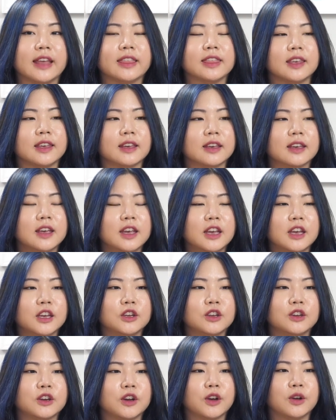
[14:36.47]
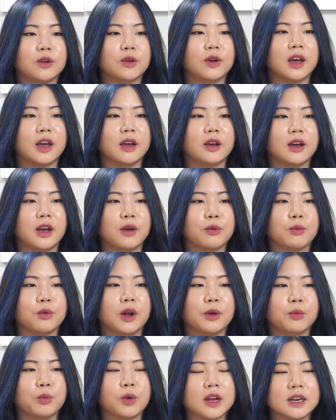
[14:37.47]
I think, you know,
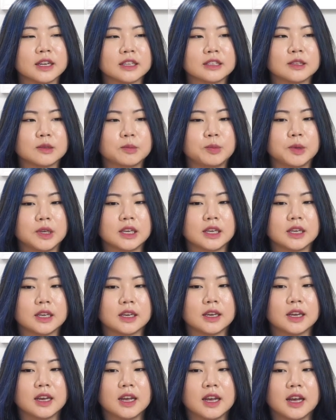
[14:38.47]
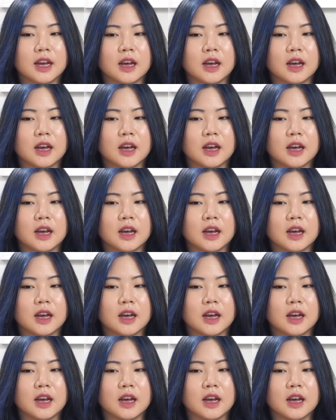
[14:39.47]
I want it to be